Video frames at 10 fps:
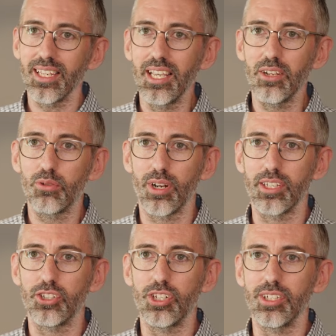in
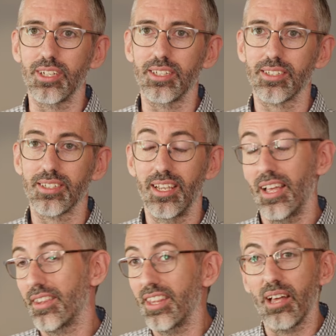Christ Jesus,
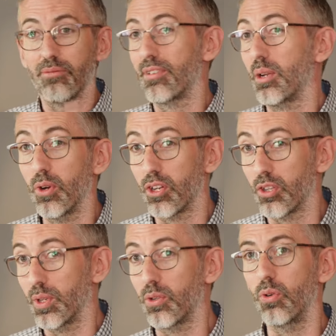than that framework
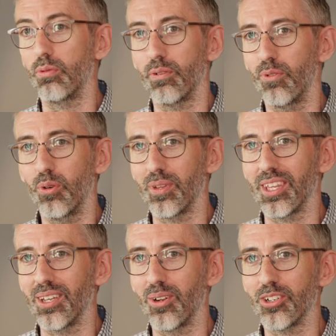that we call Reformed
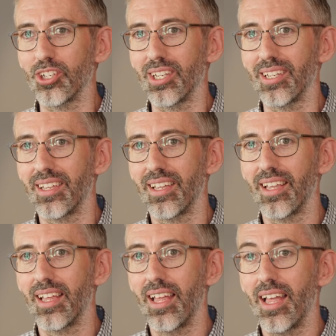theology.
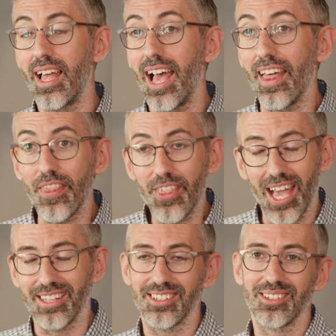And
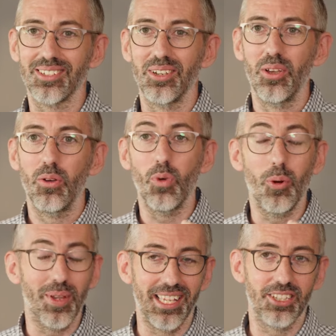that's why
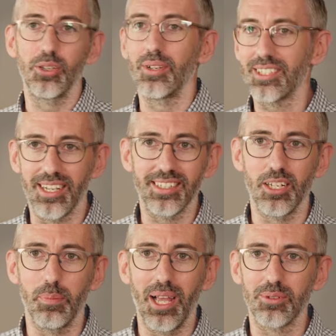we get so excited
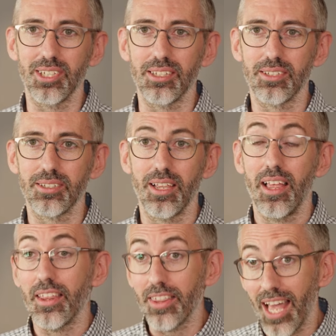about it.
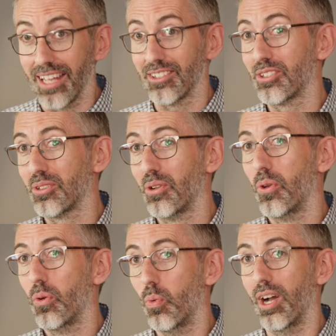That's
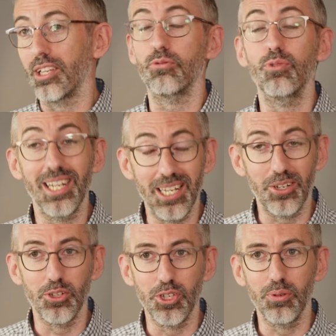why it's really
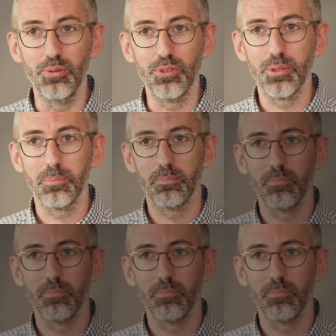good news.